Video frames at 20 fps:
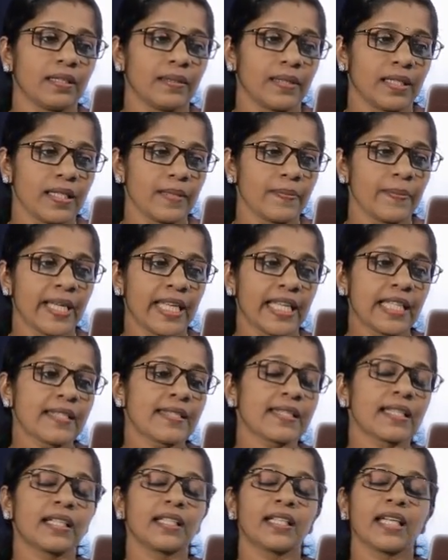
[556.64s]
it
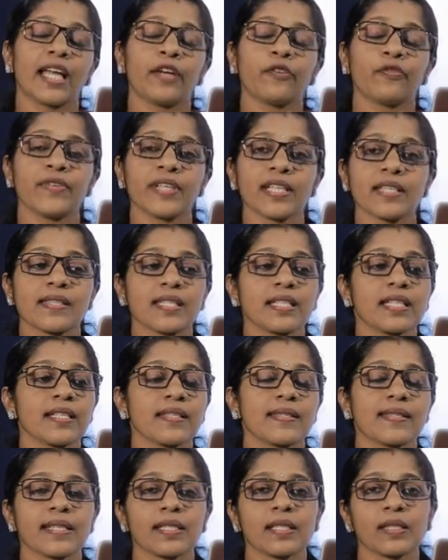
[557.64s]
means every
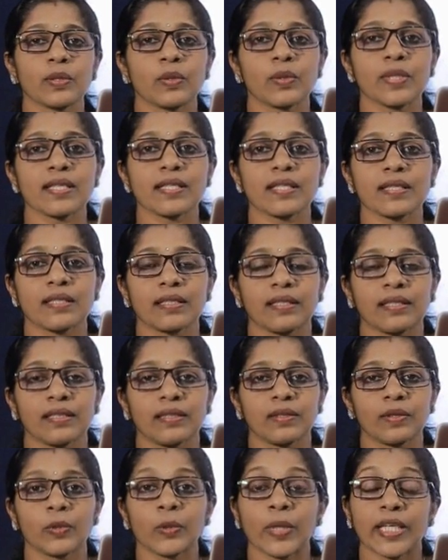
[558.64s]
citizen
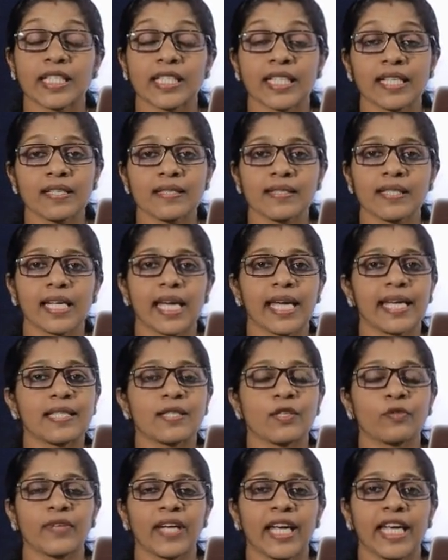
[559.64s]
who attains the age of